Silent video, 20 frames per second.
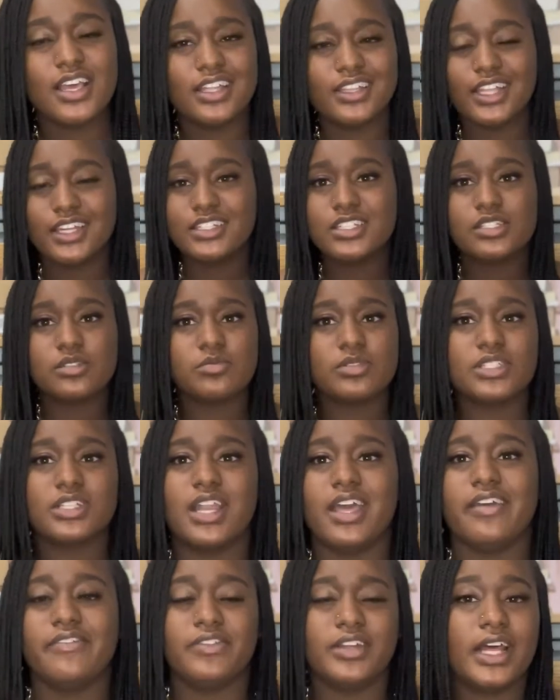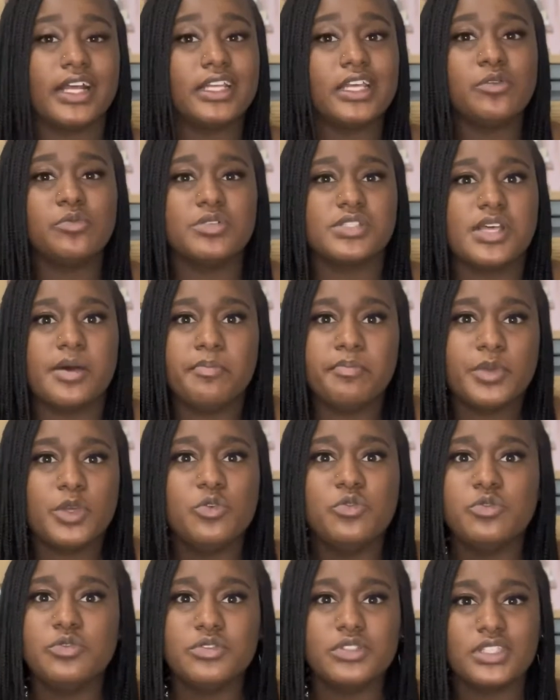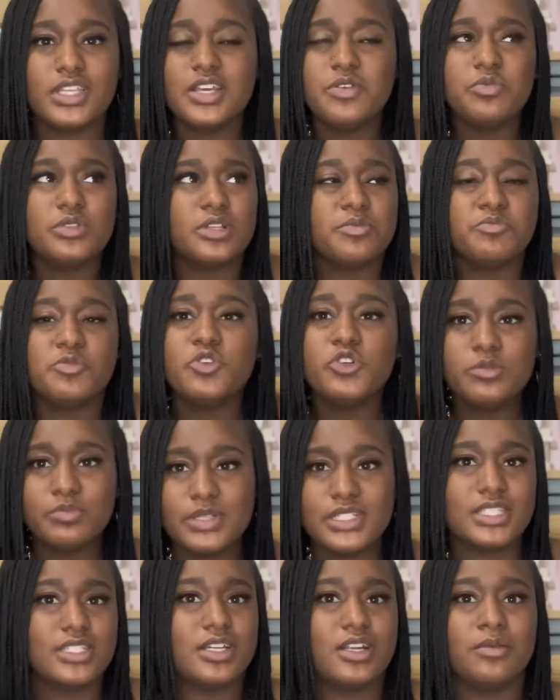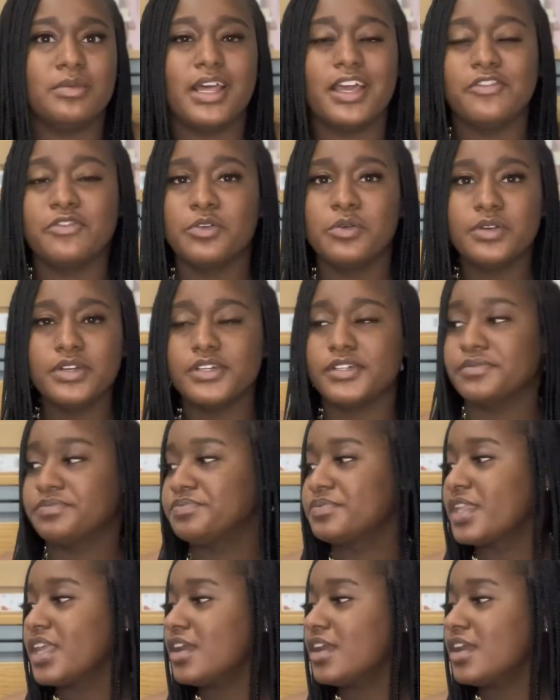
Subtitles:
They just was laughing like it was amusement to them, like, for real.